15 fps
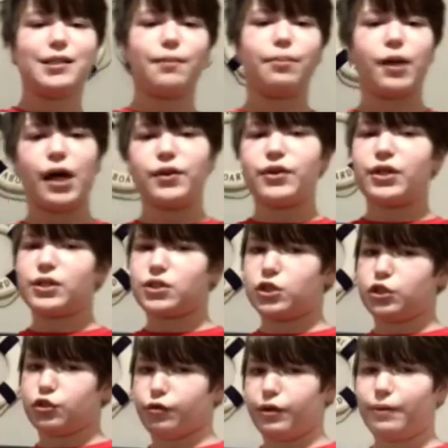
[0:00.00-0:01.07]
implied that it's a
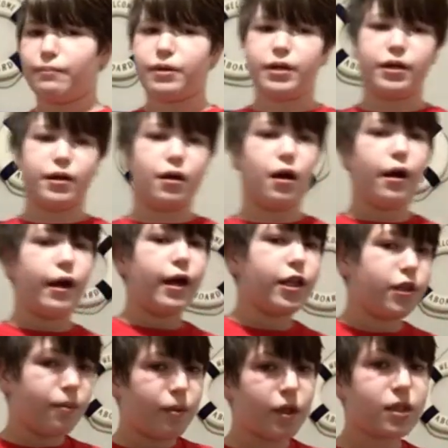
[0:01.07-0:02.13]
dream, but in the
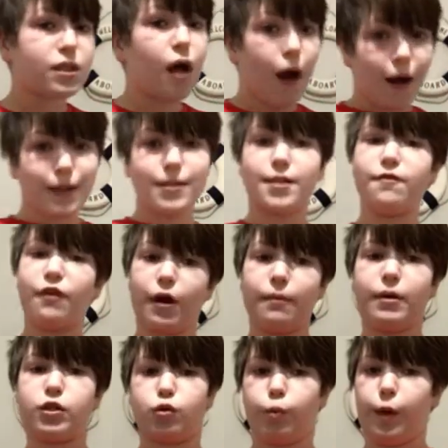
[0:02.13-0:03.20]
books, Oz is very
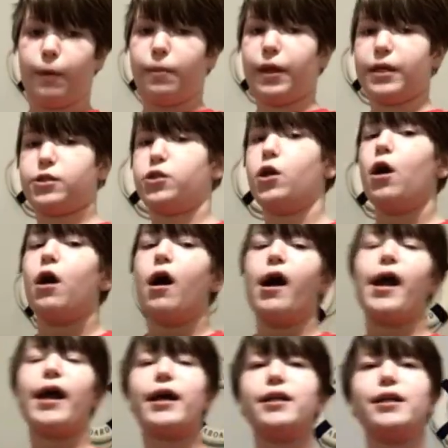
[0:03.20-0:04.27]
much a real place.
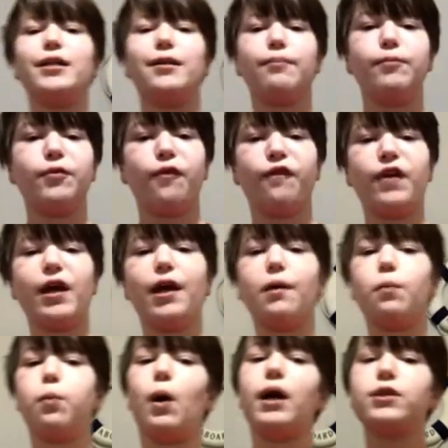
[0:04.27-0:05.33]
And in the movie, it
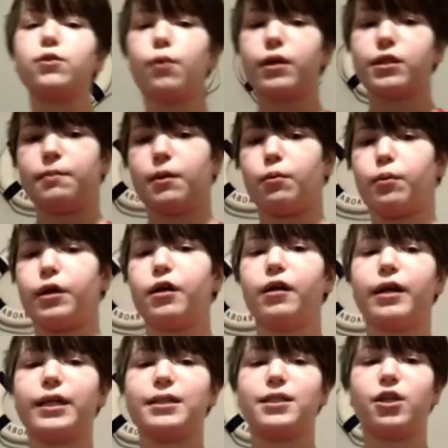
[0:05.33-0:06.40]
was going to be real,
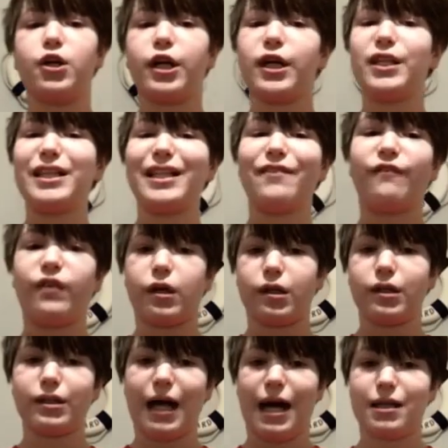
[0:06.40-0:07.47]
considering in the very
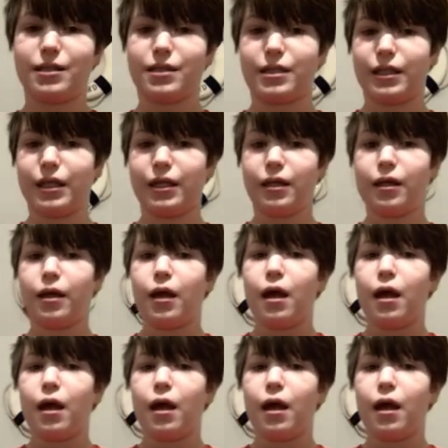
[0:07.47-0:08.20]
last scene,